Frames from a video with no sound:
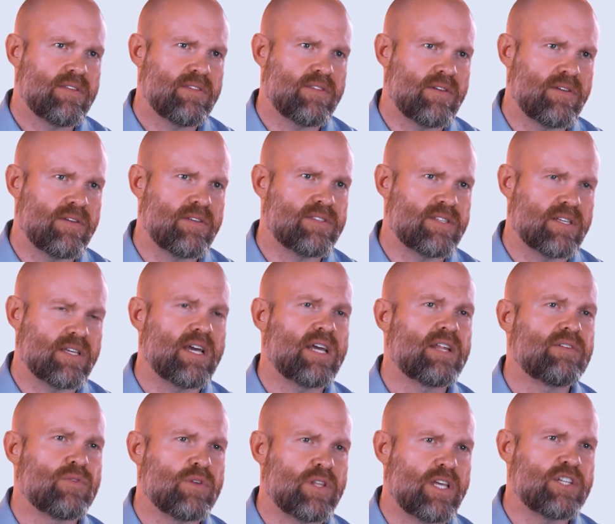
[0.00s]
It's the
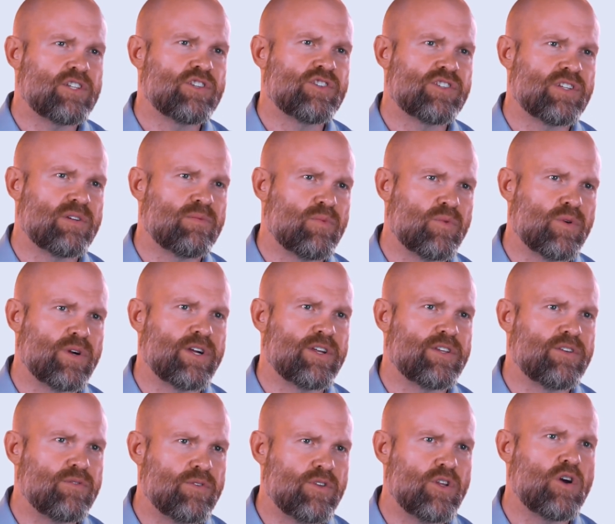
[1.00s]
kind of relationship where
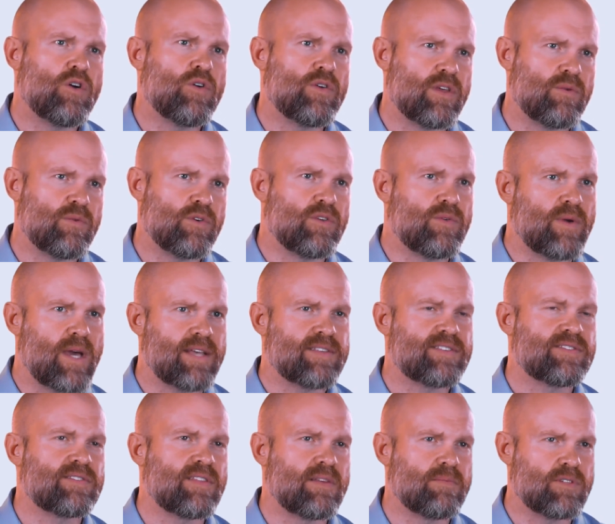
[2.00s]
you know that when you
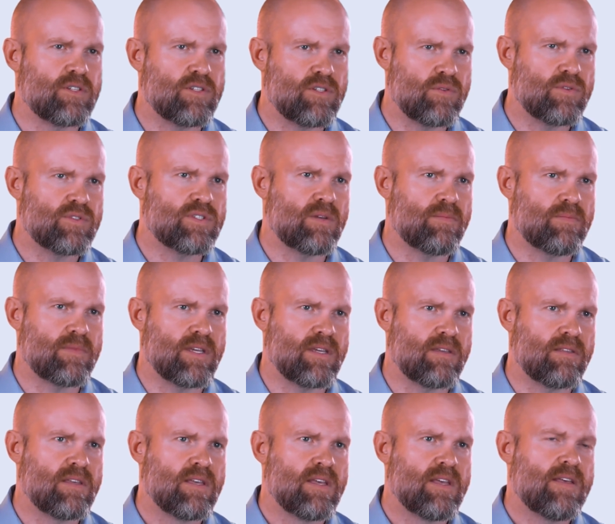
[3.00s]
ask them to do
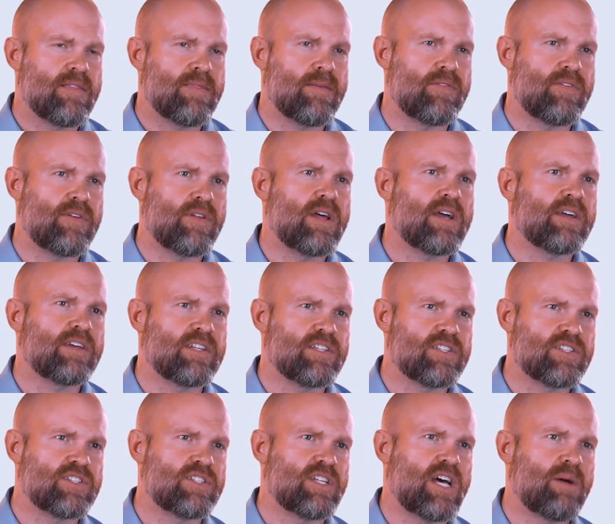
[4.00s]
something, they're not going
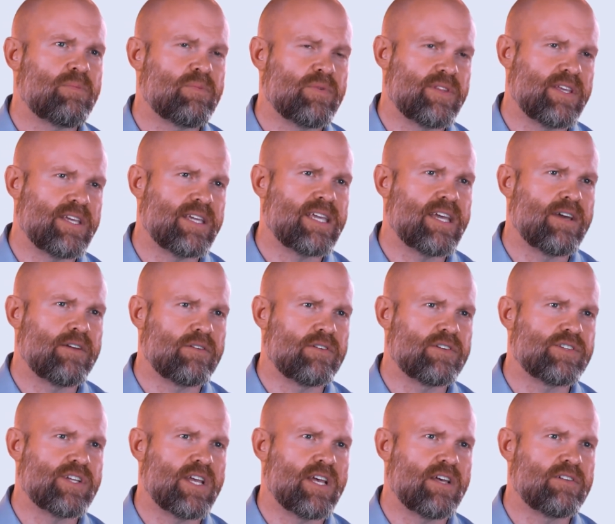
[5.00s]
to stop when they encounter
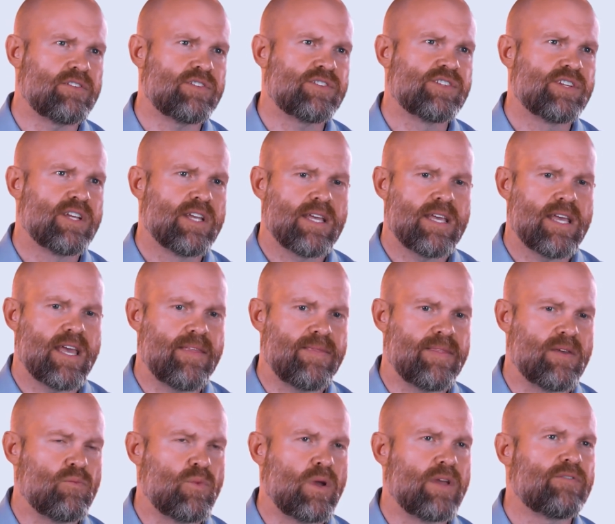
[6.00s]
a challenge and
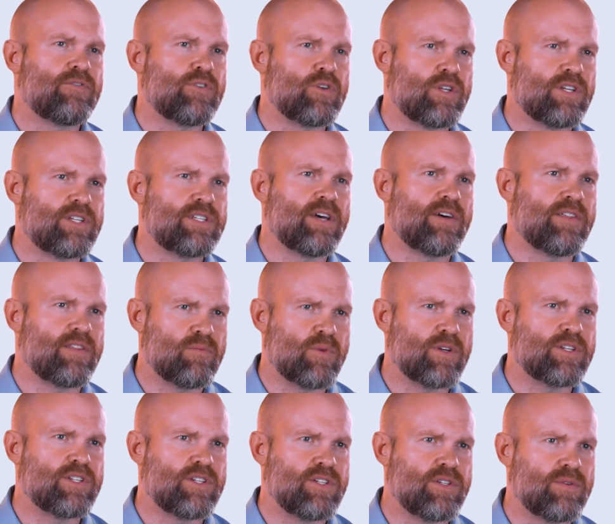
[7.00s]
then wait for you to tell them
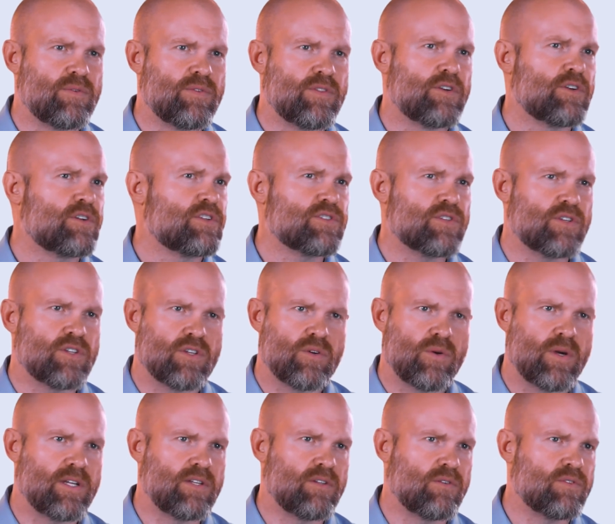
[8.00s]
what to do. They're just going to
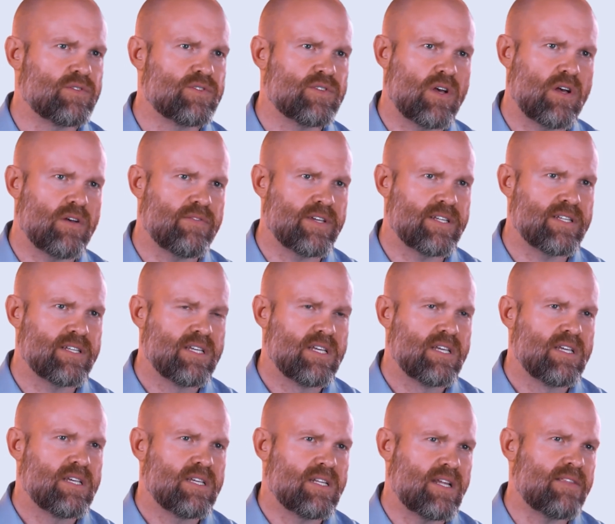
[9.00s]
go ahead and go solve it.
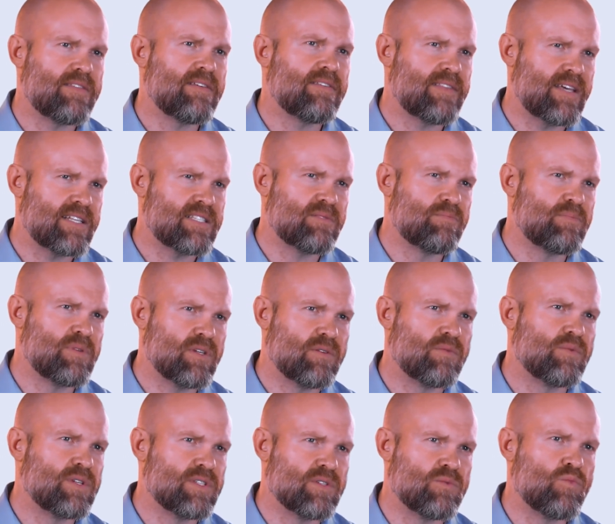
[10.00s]
And I think that's a big
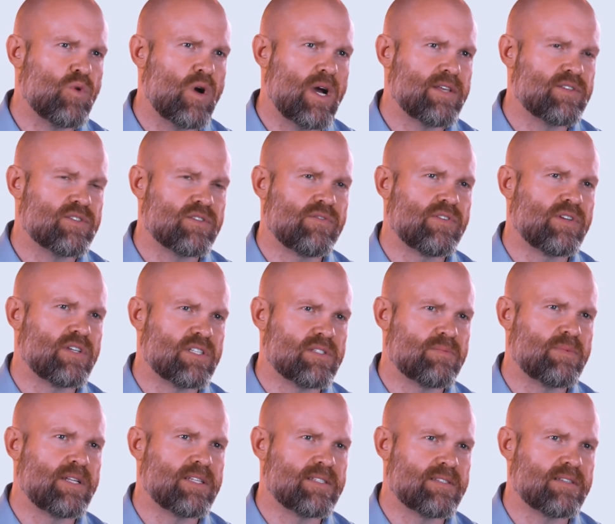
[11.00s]
reason why Servion has
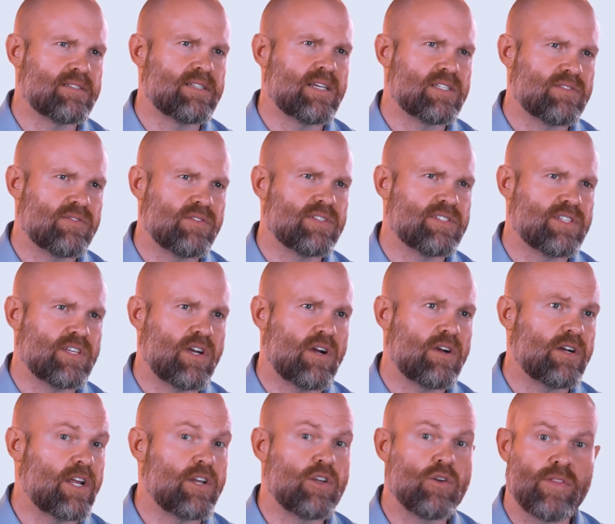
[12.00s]
been as successful as they
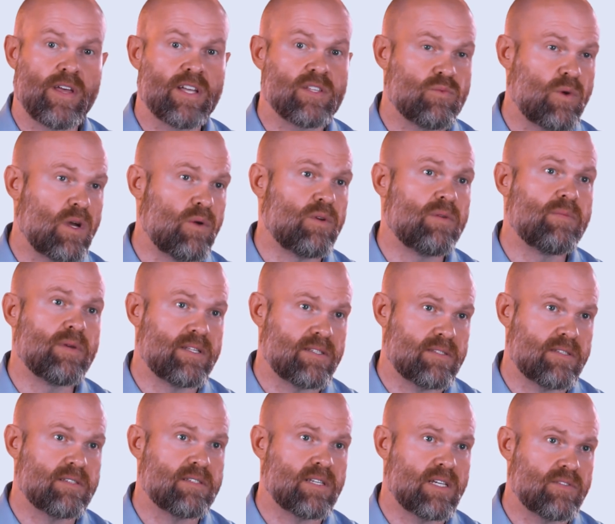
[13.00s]
are, and I know that's why we've been
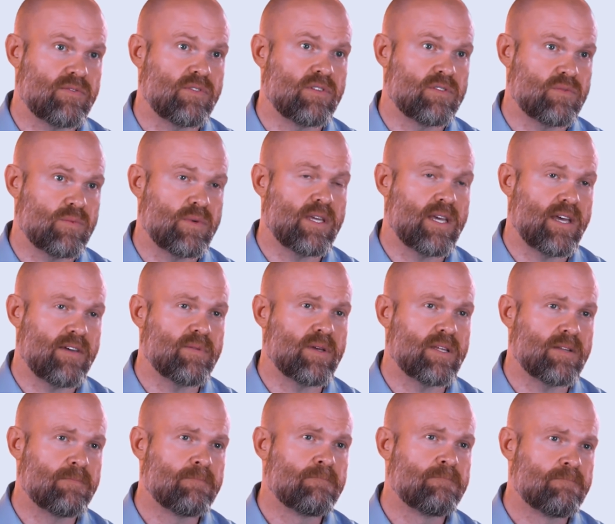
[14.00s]
as successful as we have
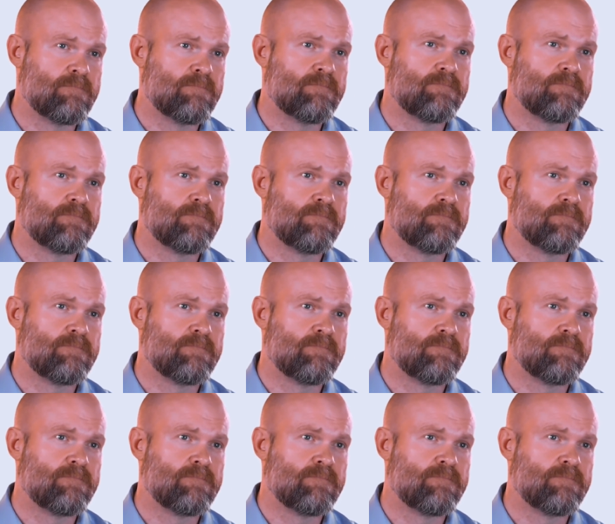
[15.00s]
been.